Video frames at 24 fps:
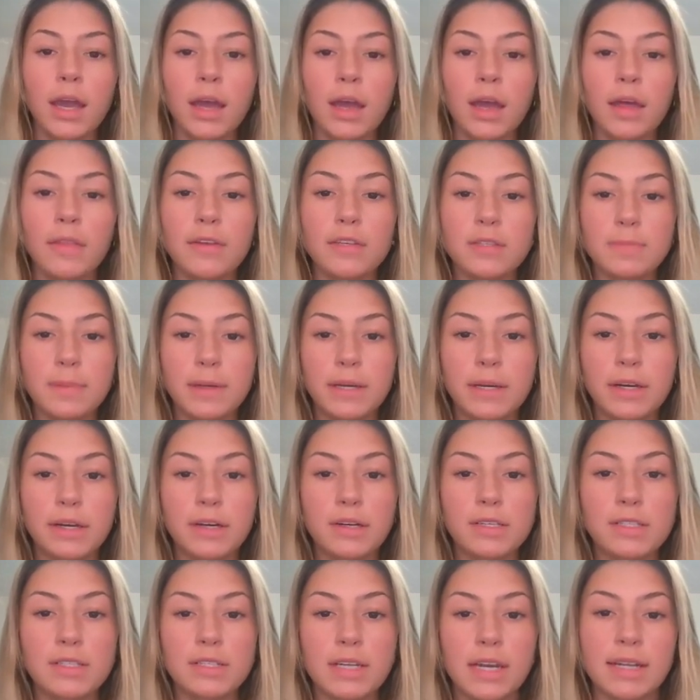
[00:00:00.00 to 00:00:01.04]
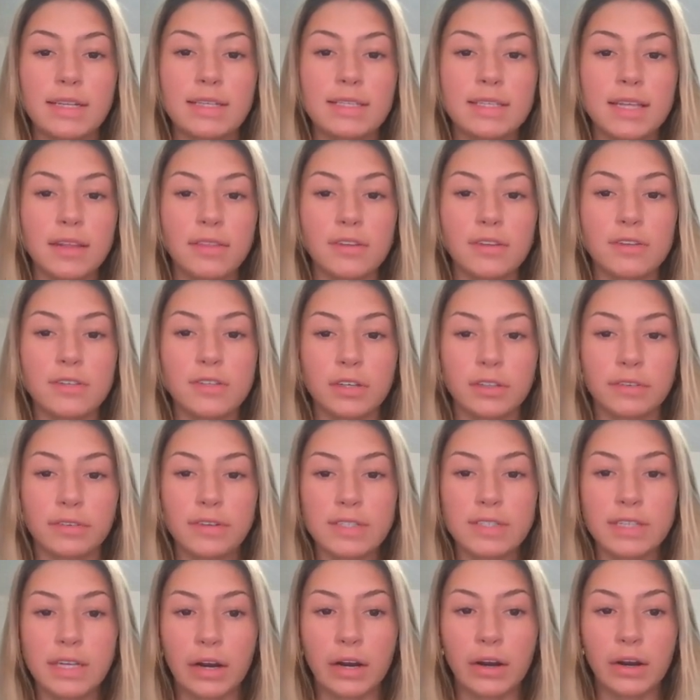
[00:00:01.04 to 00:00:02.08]
The speaker states that the
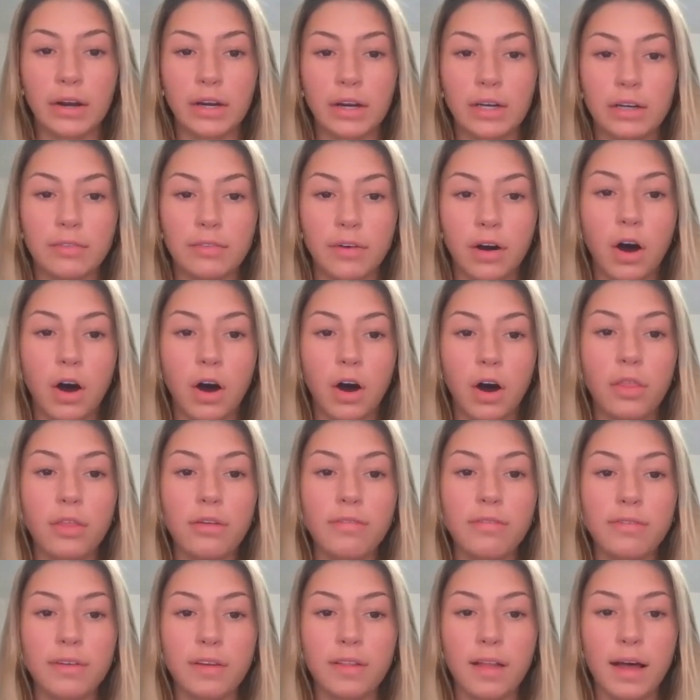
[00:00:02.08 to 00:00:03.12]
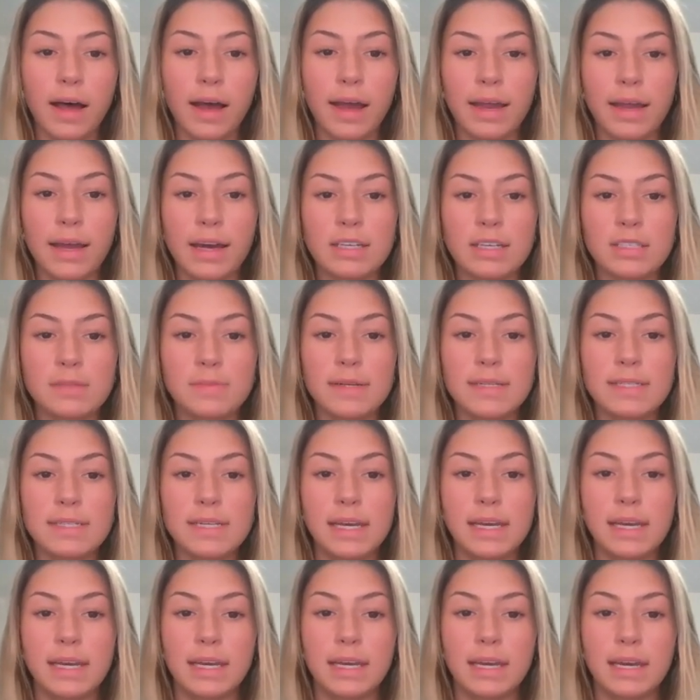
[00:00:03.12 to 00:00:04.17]
surface area of all the villi has been
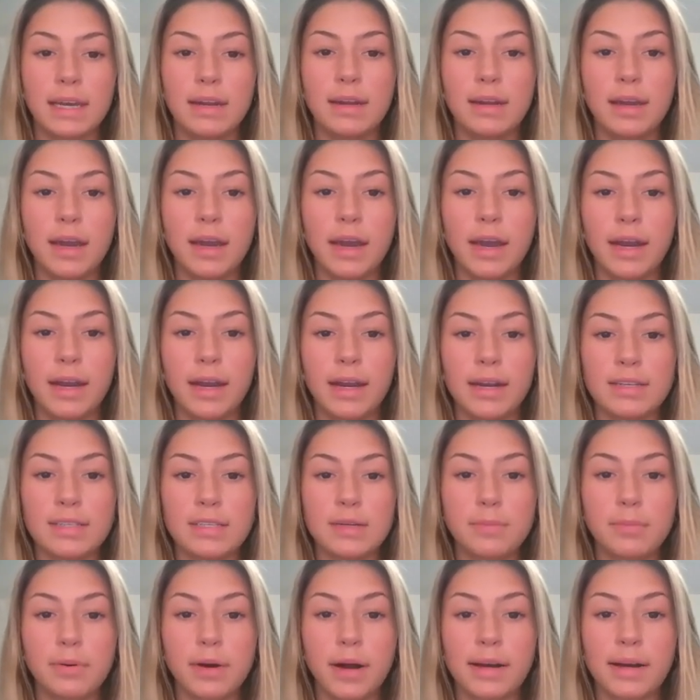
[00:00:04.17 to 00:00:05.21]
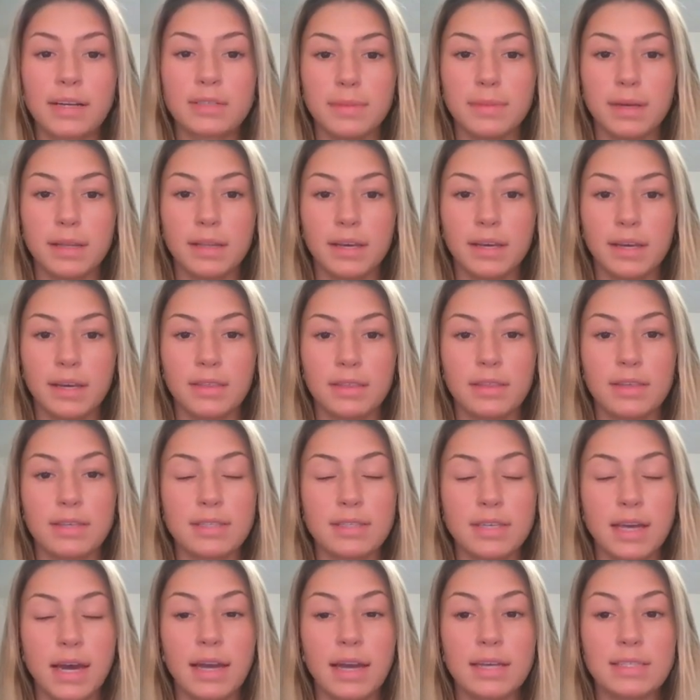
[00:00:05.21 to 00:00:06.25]
taken, and it is approximately the
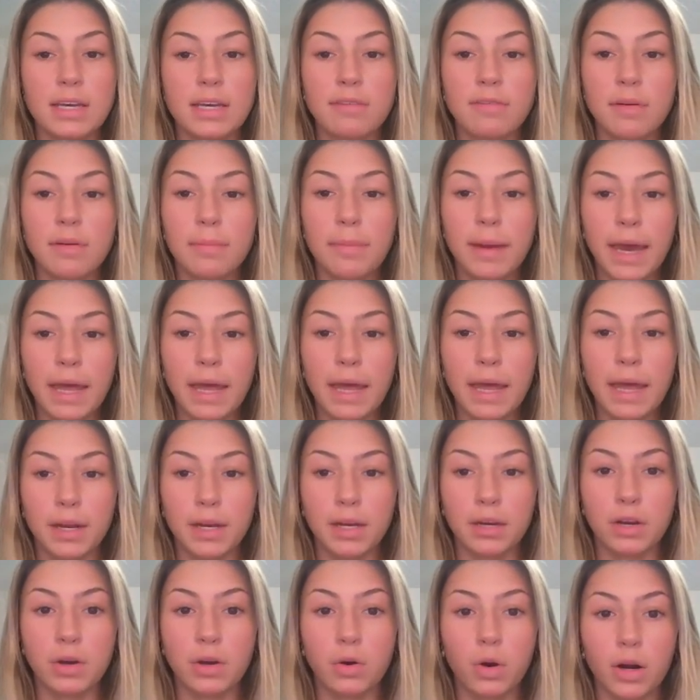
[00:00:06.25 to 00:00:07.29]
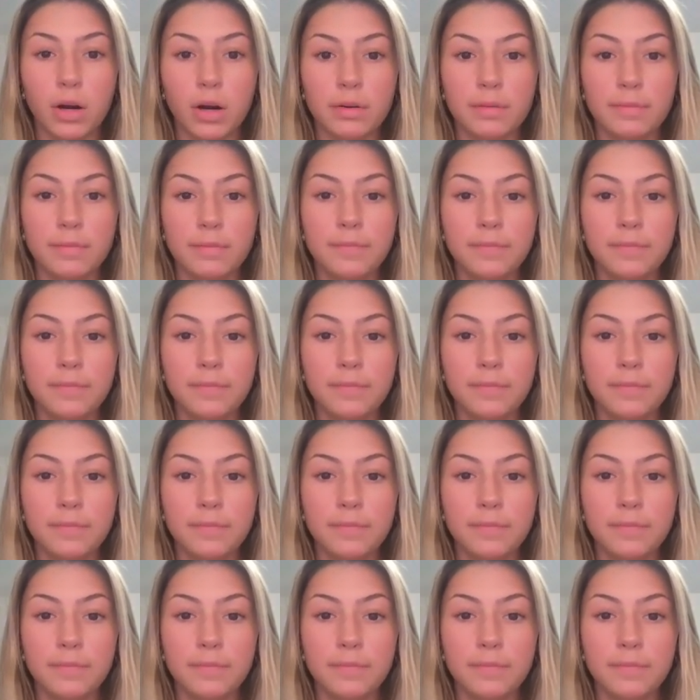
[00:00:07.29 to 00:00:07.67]
size of a badminton court.